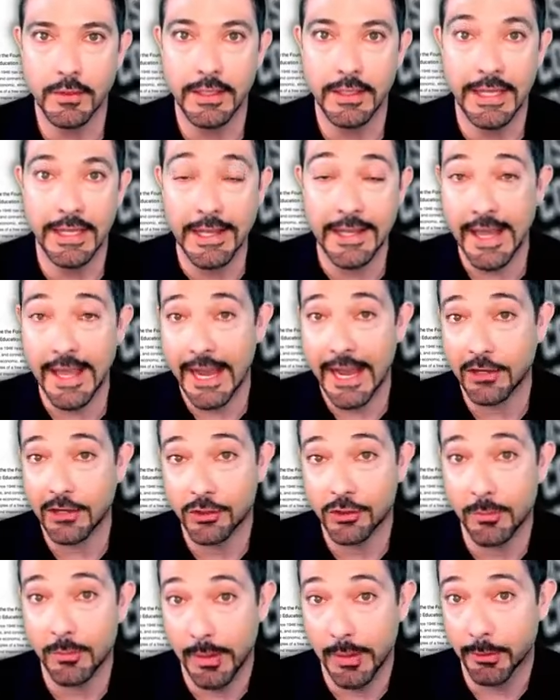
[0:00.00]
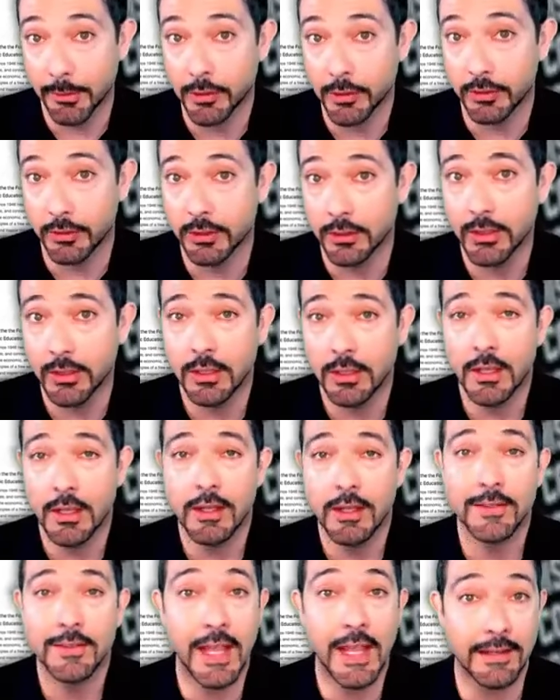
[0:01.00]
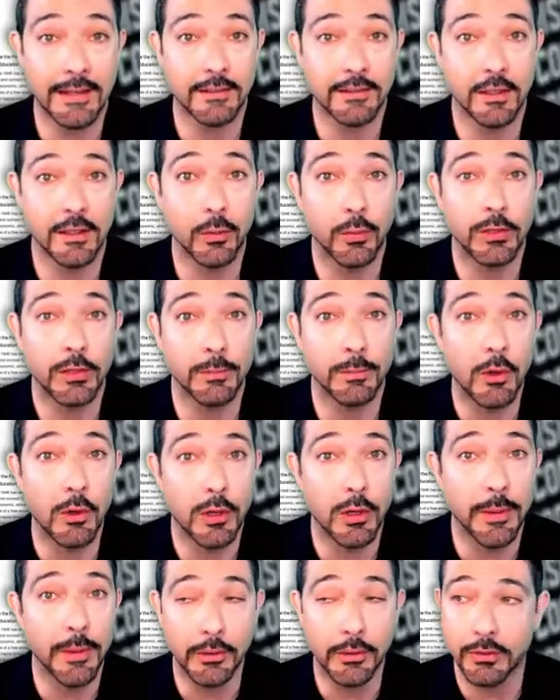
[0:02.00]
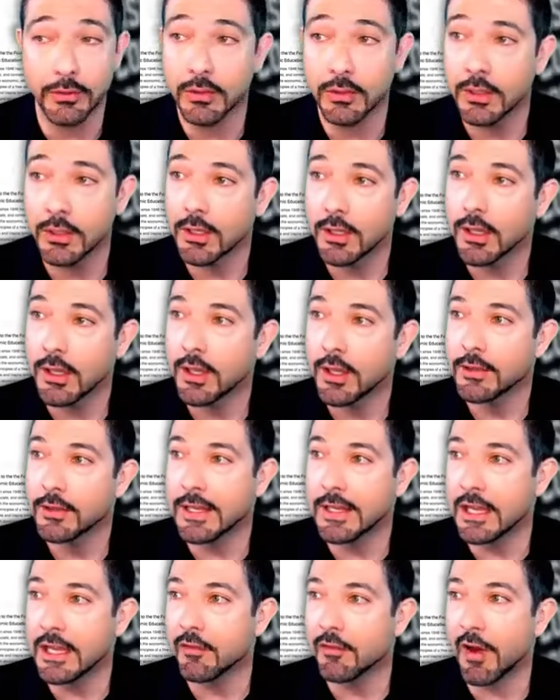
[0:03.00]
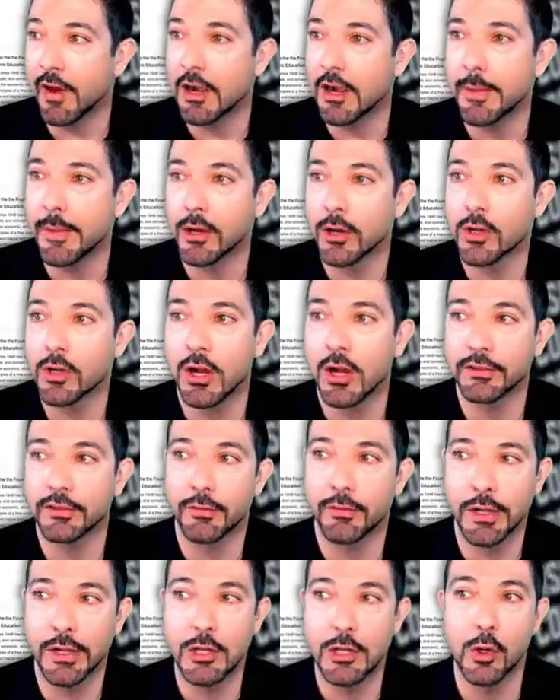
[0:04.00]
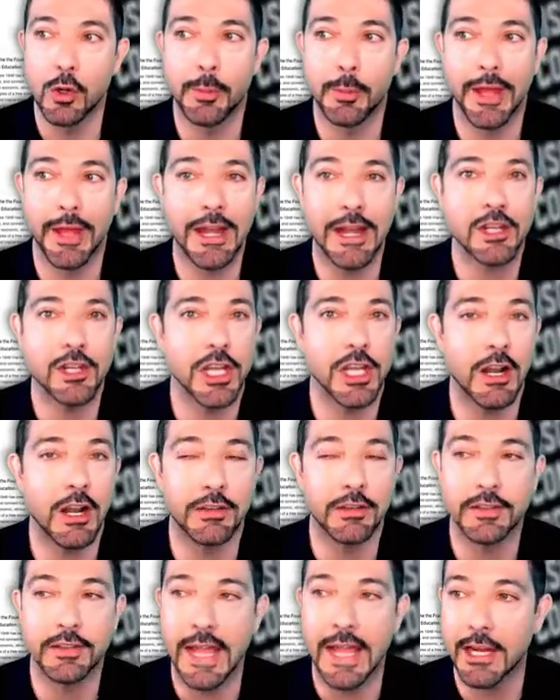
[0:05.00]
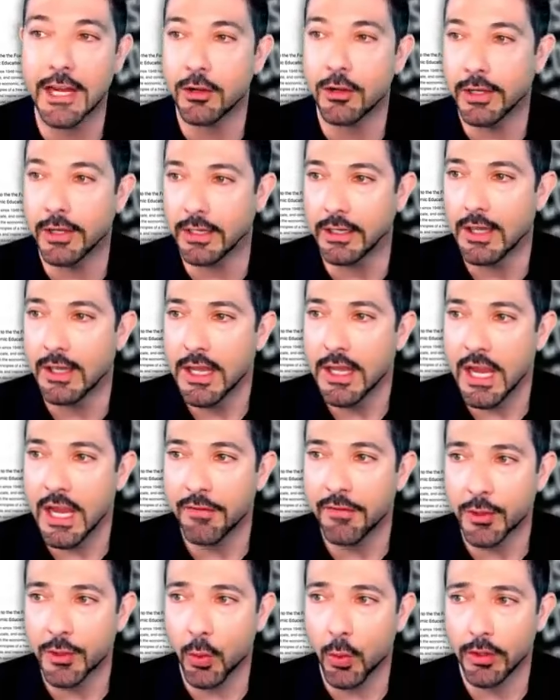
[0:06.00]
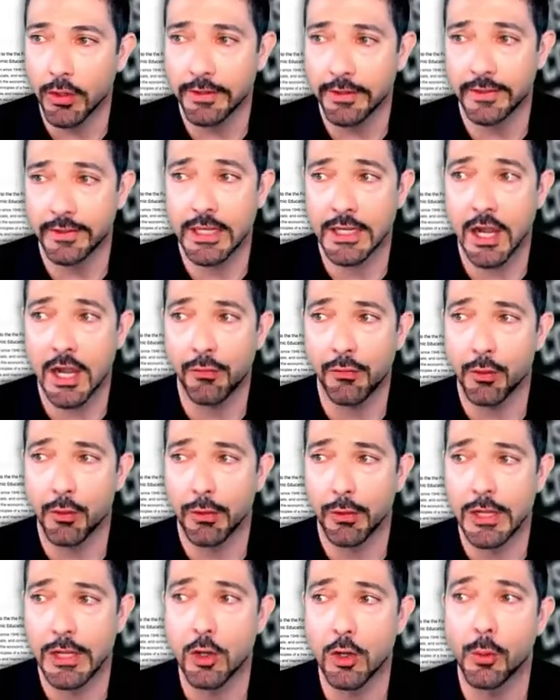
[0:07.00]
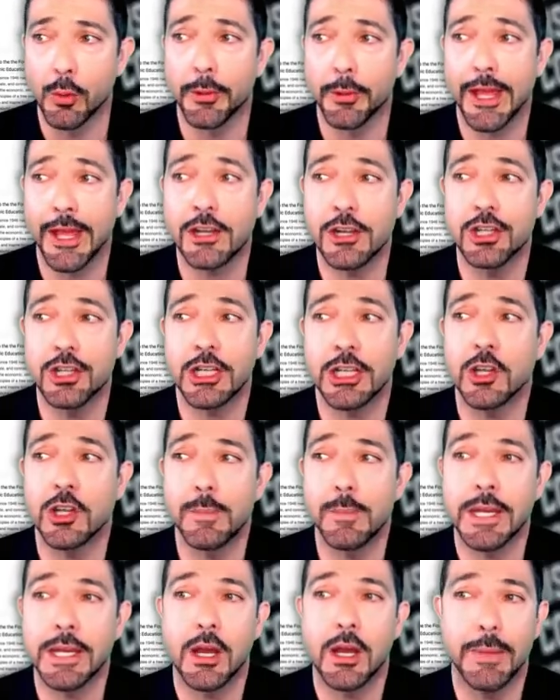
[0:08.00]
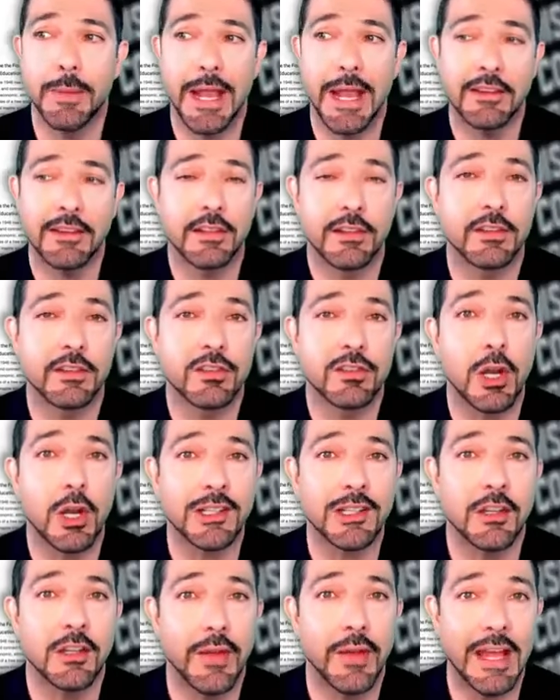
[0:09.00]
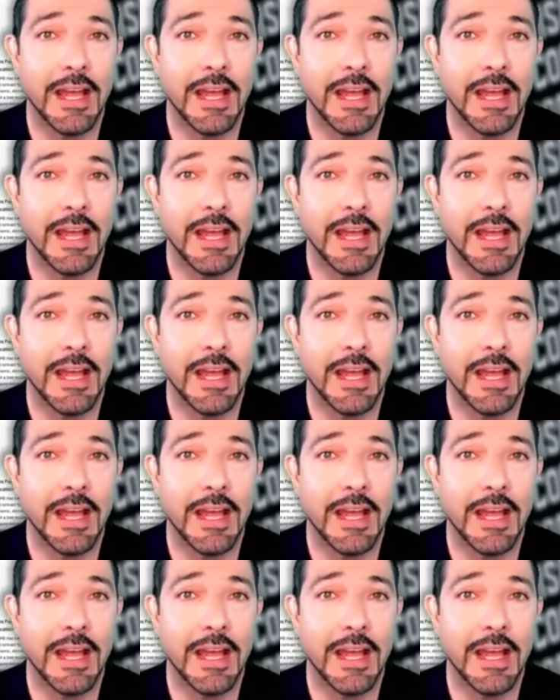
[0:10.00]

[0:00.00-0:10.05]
In that extra biblical text that we spoke about, The environmental costs of renewable energy are staggering. If the world isn't careful, renewable energy could become as destructive as